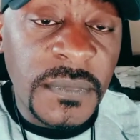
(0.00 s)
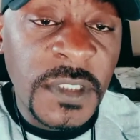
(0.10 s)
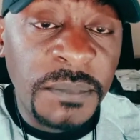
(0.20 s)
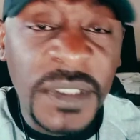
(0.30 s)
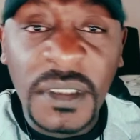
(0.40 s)

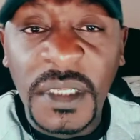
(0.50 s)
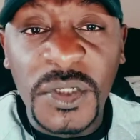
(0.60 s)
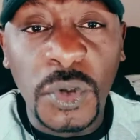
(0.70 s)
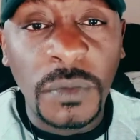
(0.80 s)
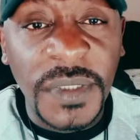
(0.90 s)
meeting their
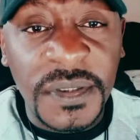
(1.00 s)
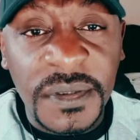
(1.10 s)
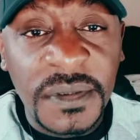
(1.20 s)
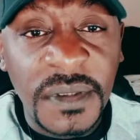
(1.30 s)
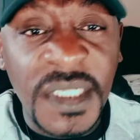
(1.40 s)

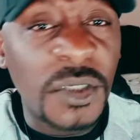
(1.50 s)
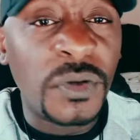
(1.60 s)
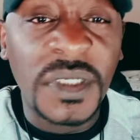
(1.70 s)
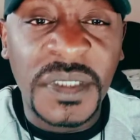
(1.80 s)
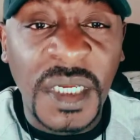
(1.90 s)
soulmates later
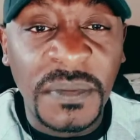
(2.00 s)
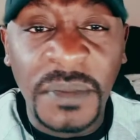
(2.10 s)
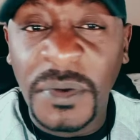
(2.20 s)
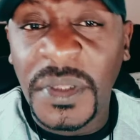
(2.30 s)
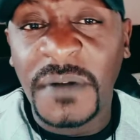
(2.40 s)
on in time. They
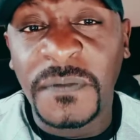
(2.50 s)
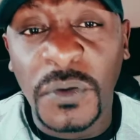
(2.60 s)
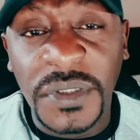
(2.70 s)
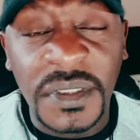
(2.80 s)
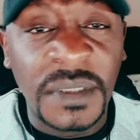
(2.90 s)
know they are
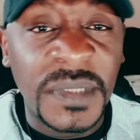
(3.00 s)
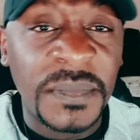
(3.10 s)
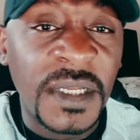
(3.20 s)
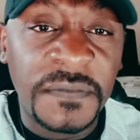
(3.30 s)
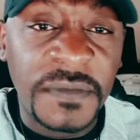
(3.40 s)
40, sometimes
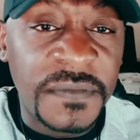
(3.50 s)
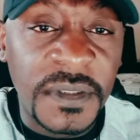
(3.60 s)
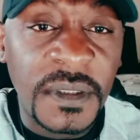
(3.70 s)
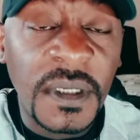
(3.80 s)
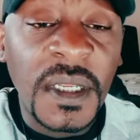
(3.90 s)
they are 50.
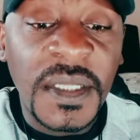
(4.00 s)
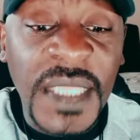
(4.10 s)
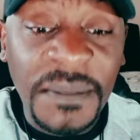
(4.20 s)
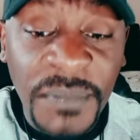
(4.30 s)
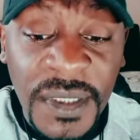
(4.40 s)

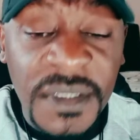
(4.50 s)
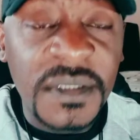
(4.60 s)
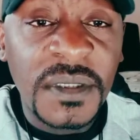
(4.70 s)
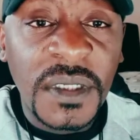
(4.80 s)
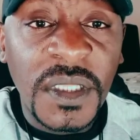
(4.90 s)
They meet
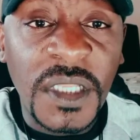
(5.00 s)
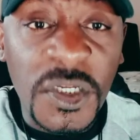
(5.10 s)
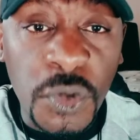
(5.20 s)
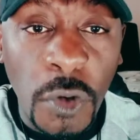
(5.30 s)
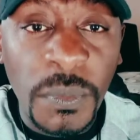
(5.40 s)
their
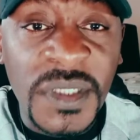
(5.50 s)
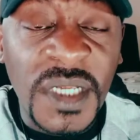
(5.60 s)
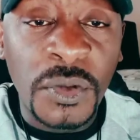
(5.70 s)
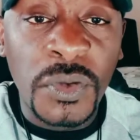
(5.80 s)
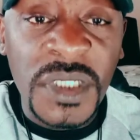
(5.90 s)
soulmates,
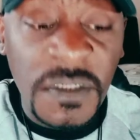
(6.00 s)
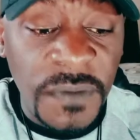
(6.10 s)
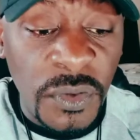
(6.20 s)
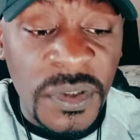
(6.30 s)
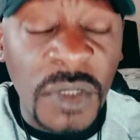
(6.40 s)
and those
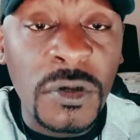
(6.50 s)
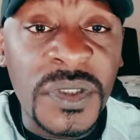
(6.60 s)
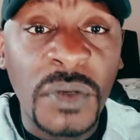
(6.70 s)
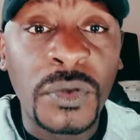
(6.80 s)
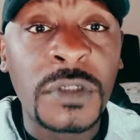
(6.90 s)
individuals, they will
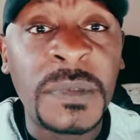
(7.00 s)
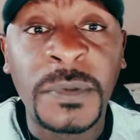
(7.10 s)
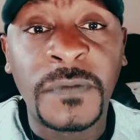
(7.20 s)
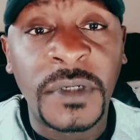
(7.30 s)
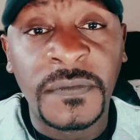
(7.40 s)
stay with those people
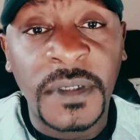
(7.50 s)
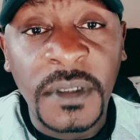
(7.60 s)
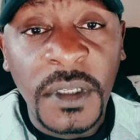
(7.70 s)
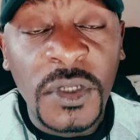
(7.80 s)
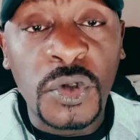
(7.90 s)
forever.
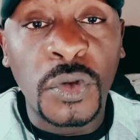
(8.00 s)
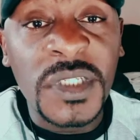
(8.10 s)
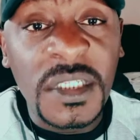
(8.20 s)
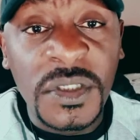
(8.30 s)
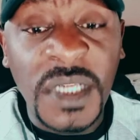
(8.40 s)
So
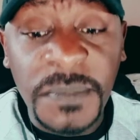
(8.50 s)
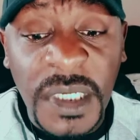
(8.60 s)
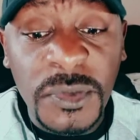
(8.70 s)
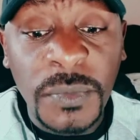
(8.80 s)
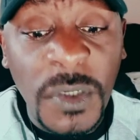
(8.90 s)
those,
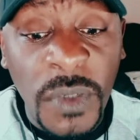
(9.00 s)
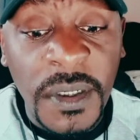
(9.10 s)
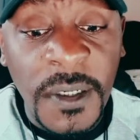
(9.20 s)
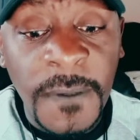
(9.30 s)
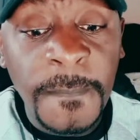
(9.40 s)
sometimes you may
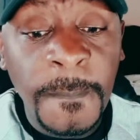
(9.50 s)
wonder,